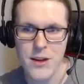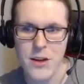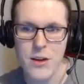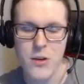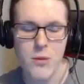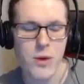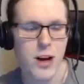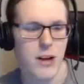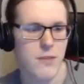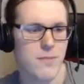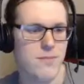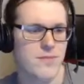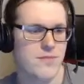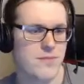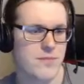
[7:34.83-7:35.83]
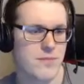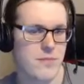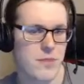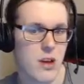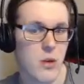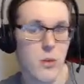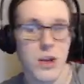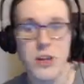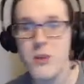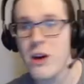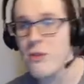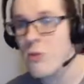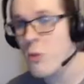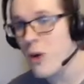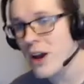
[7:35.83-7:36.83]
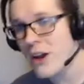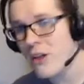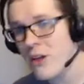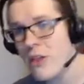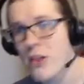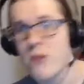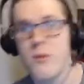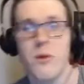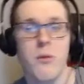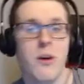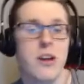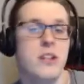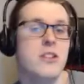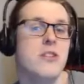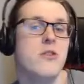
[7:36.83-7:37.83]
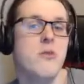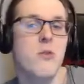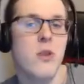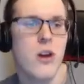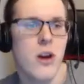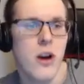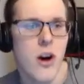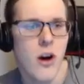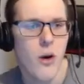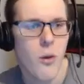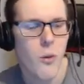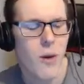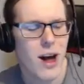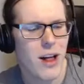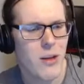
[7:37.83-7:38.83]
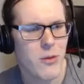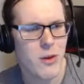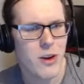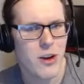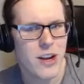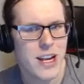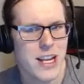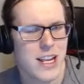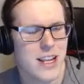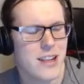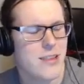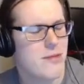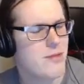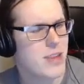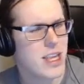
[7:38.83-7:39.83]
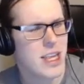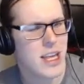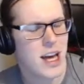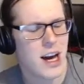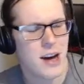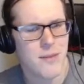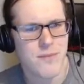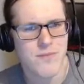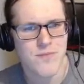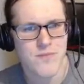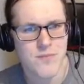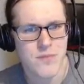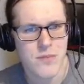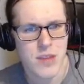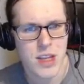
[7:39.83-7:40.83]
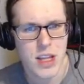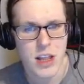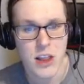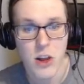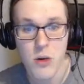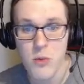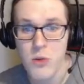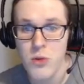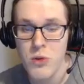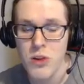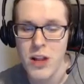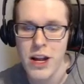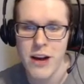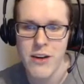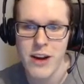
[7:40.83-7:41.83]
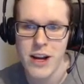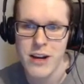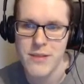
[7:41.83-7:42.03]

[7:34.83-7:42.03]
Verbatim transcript: Well, we do have one other thing we want to do while we're in the um, Lorule area.